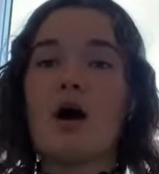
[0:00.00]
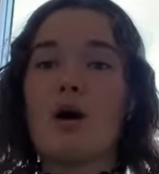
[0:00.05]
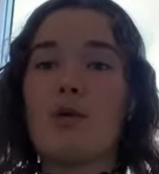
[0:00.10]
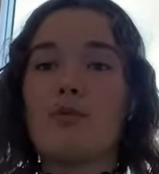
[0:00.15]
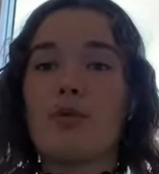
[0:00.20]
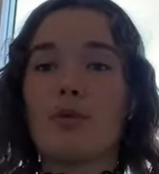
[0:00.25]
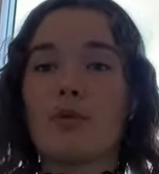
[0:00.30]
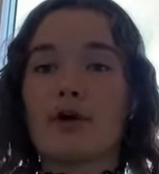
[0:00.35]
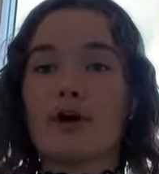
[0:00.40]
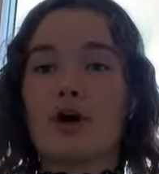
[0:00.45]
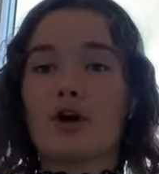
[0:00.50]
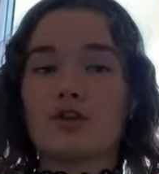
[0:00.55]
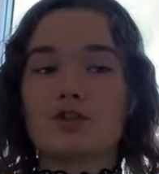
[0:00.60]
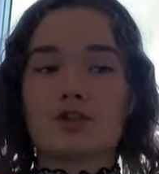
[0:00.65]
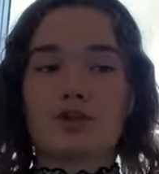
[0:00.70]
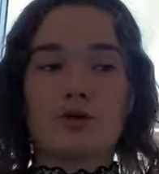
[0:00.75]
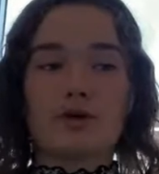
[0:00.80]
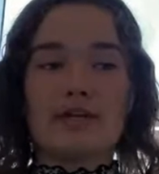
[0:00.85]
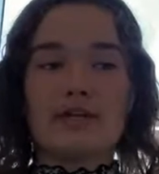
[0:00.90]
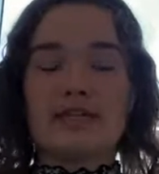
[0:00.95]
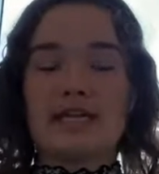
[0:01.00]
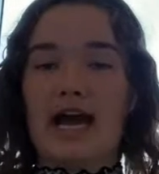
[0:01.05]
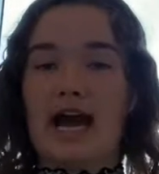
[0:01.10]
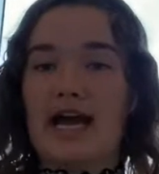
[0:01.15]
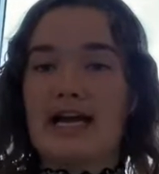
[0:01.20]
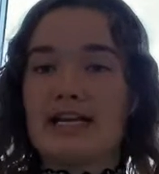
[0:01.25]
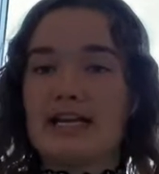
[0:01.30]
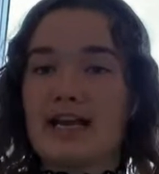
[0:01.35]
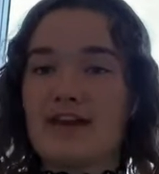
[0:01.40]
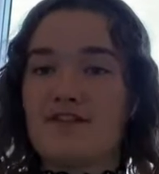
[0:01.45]
but we are also in the
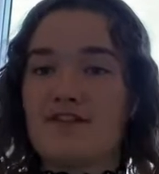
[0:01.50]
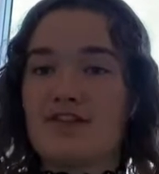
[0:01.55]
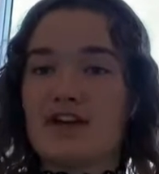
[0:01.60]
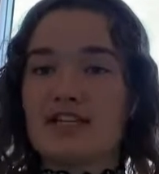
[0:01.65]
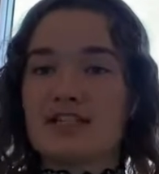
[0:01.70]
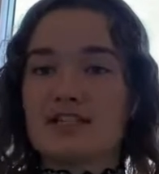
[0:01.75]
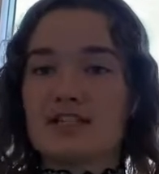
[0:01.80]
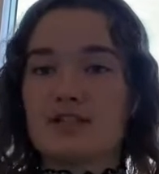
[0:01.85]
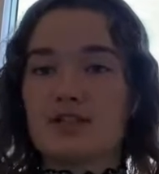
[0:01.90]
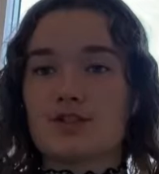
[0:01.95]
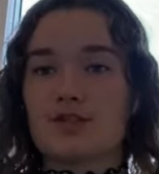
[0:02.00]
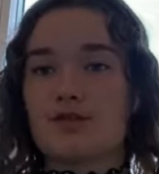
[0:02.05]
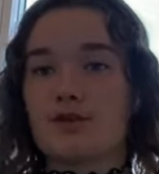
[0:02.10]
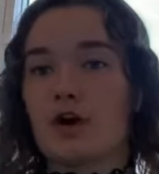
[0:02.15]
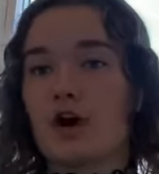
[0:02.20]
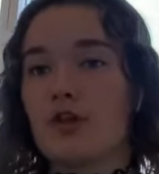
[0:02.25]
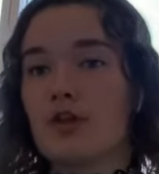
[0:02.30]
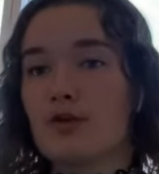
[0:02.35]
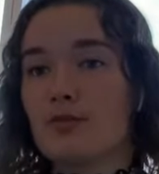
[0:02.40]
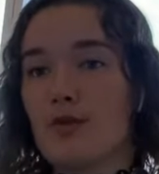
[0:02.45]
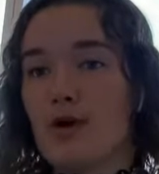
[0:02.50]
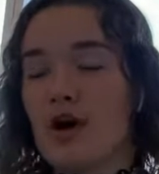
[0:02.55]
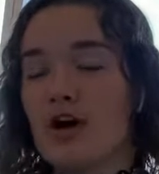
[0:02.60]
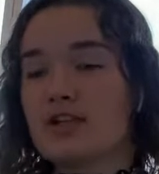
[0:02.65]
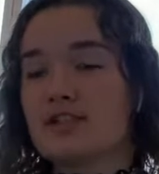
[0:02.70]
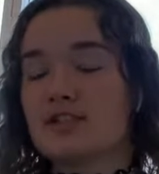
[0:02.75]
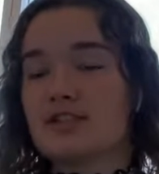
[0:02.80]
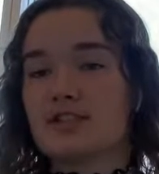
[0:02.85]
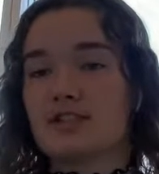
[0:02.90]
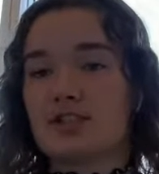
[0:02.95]
ideate phases for other
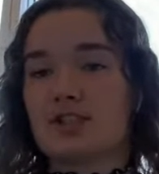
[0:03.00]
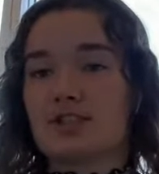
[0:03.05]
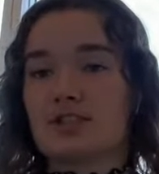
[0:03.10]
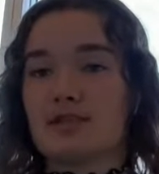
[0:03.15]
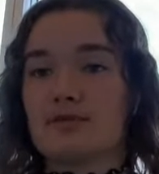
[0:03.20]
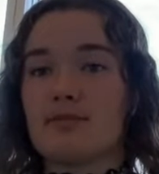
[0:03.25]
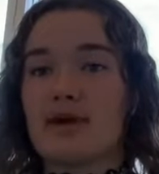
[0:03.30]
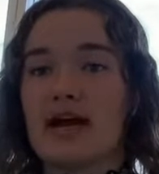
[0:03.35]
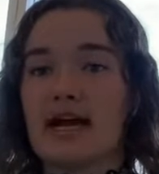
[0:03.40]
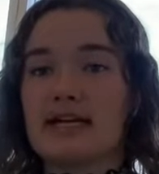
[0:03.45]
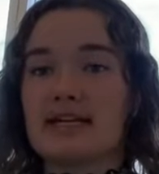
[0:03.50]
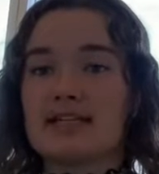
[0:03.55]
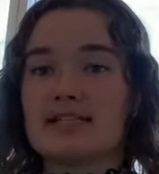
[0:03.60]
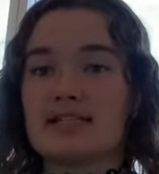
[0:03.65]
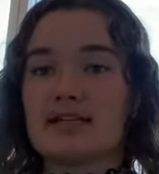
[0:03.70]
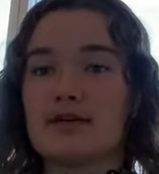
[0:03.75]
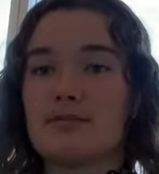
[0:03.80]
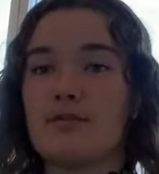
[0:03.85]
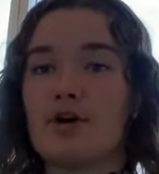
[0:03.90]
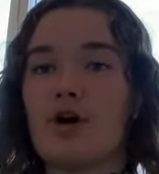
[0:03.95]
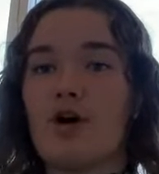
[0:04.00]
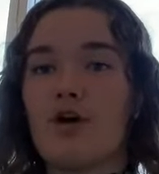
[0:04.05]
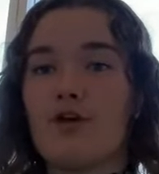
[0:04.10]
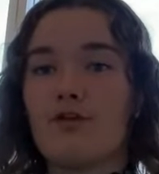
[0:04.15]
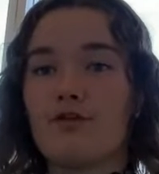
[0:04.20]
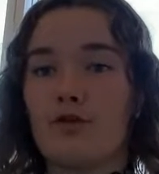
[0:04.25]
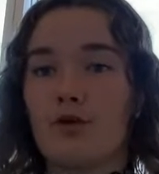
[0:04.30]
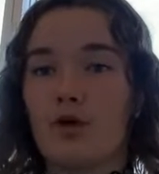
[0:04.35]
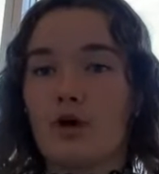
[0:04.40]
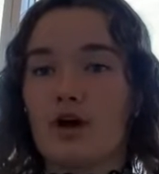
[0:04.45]
parts, such as the mechanism
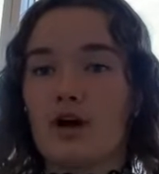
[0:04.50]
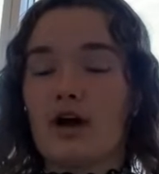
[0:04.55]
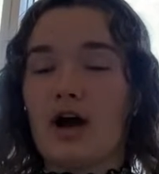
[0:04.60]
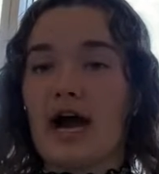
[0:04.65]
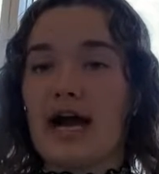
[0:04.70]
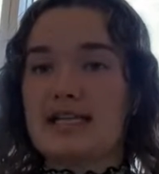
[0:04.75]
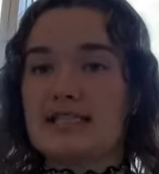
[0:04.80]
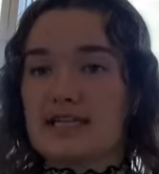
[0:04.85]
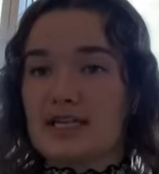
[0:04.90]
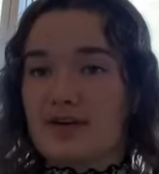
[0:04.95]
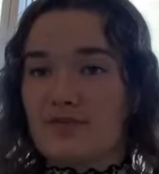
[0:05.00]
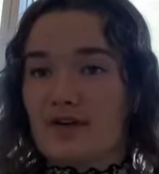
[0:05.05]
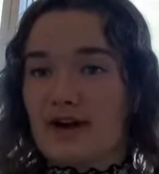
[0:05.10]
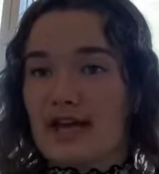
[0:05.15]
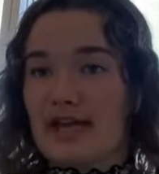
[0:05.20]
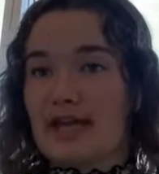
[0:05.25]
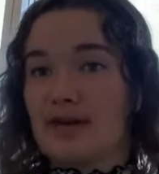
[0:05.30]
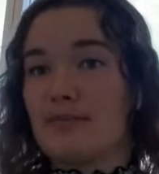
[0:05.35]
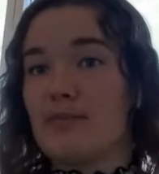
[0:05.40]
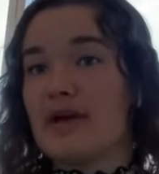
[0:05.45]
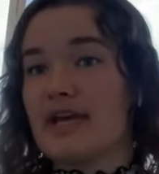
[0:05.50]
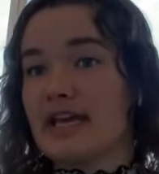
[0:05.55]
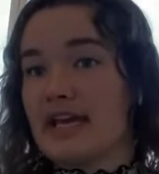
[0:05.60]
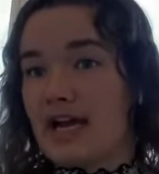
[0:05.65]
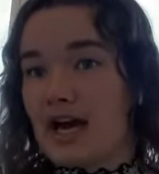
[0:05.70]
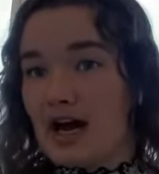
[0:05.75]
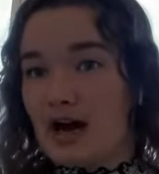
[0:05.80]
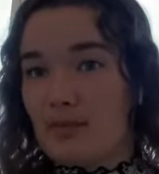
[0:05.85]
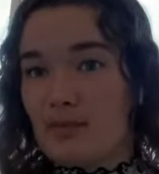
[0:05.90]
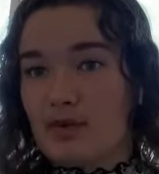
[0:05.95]
for identifying and picking
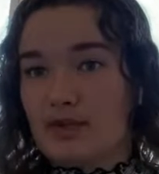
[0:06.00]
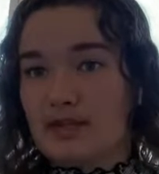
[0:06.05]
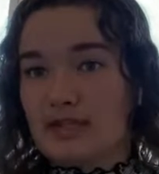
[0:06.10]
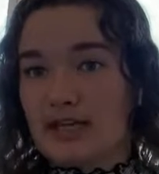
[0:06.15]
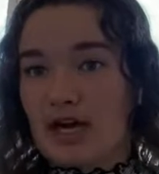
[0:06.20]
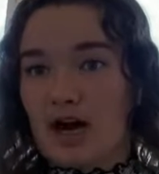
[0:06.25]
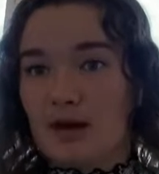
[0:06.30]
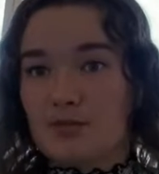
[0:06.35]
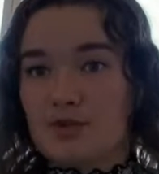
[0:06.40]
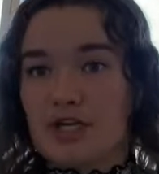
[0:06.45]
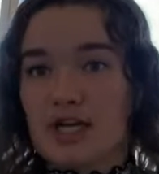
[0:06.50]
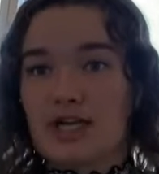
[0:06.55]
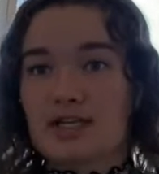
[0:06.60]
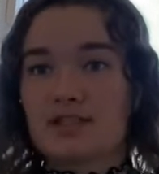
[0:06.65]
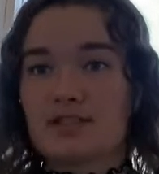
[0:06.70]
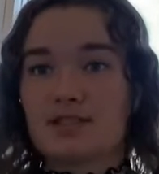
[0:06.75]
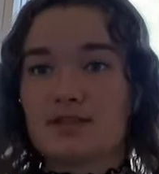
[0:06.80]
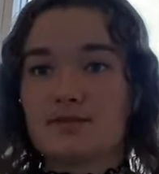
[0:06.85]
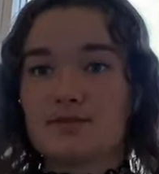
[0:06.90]
up the object.